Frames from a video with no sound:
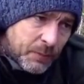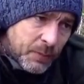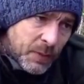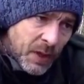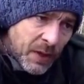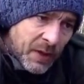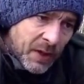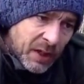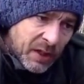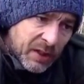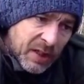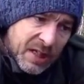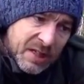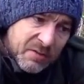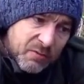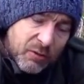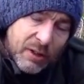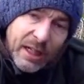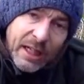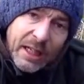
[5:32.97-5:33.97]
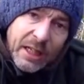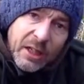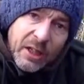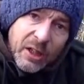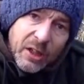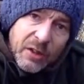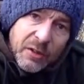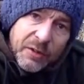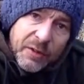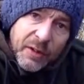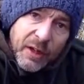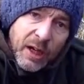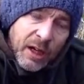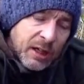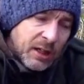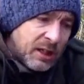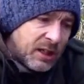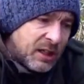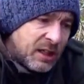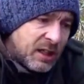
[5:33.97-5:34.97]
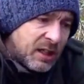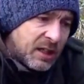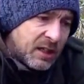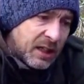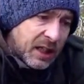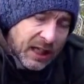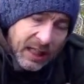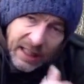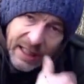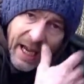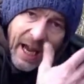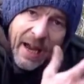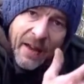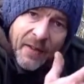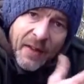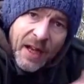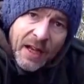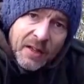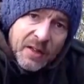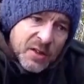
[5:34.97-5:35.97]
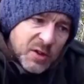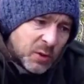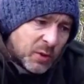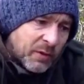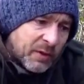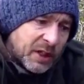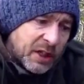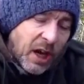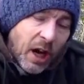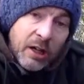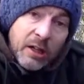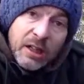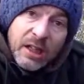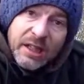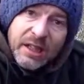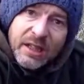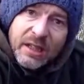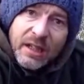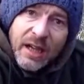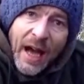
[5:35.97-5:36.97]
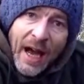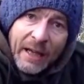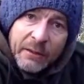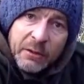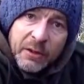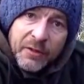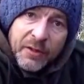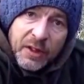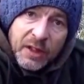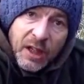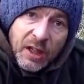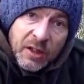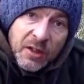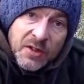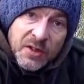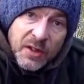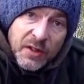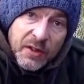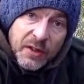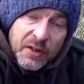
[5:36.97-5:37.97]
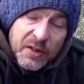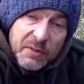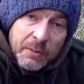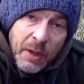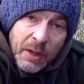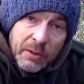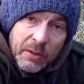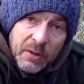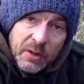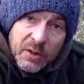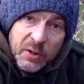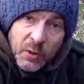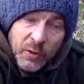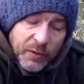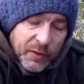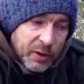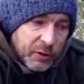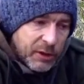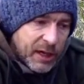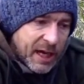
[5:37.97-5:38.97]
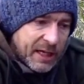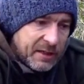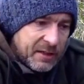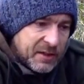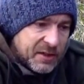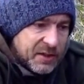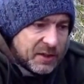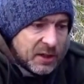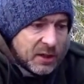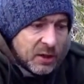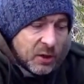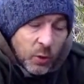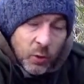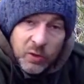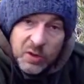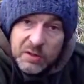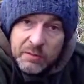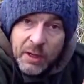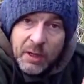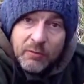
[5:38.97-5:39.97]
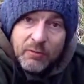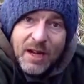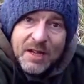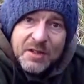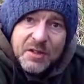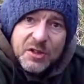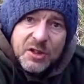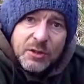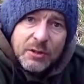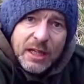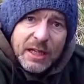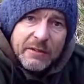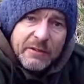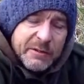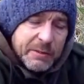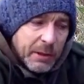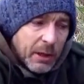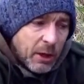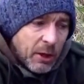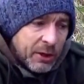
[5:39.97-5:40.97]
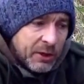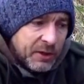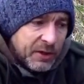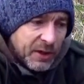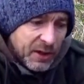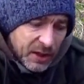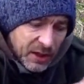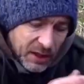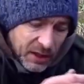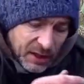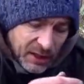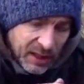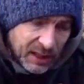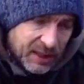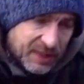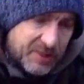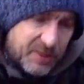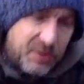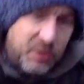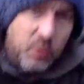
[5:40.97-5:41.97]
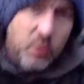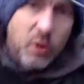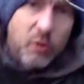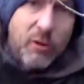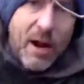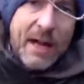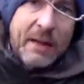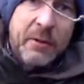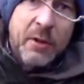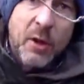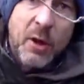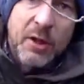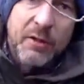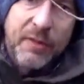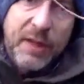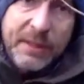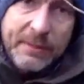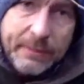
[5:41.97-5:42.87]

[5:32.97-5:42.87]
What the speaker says: that is really good for getting that sort of gunk out of the lungs that the smoke sort of creates, or the smoke residue leaves behind. And this is called ground ivy.